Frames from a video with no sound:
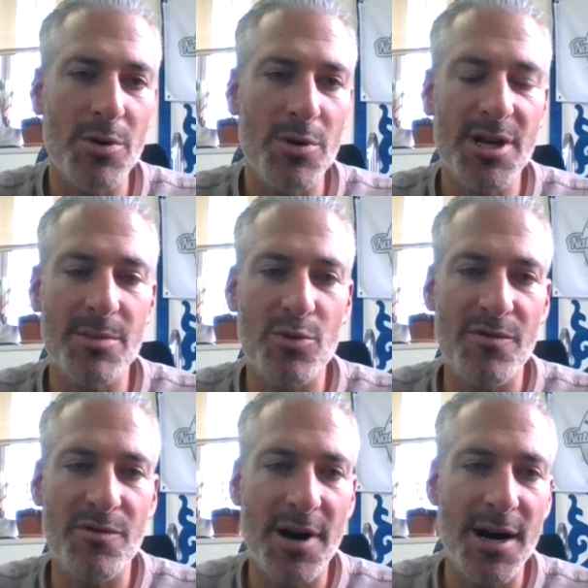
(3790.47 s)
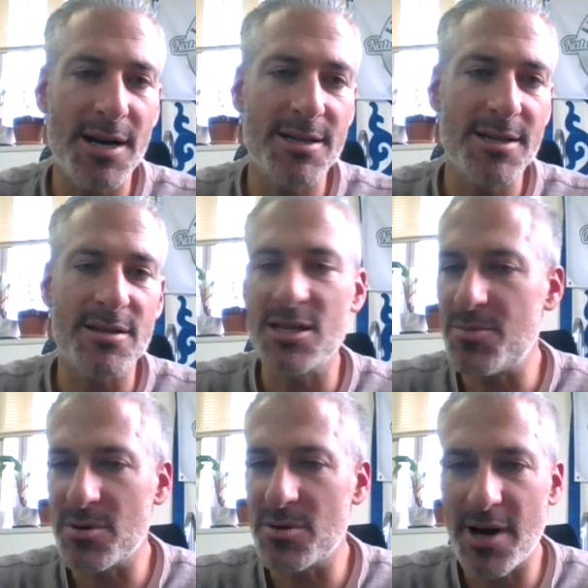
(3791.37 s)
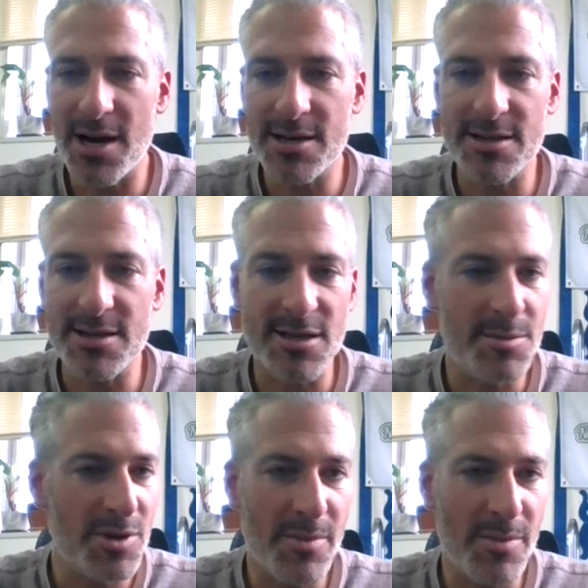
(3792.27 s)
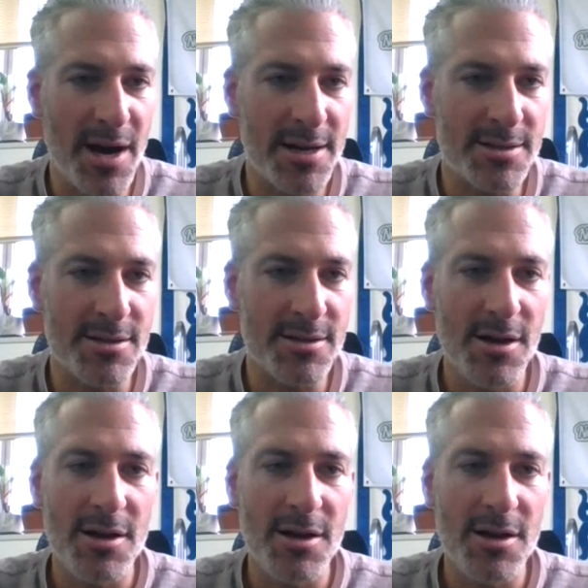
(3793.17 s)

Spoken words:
we can provide the sleeping bags, the sleeping mats.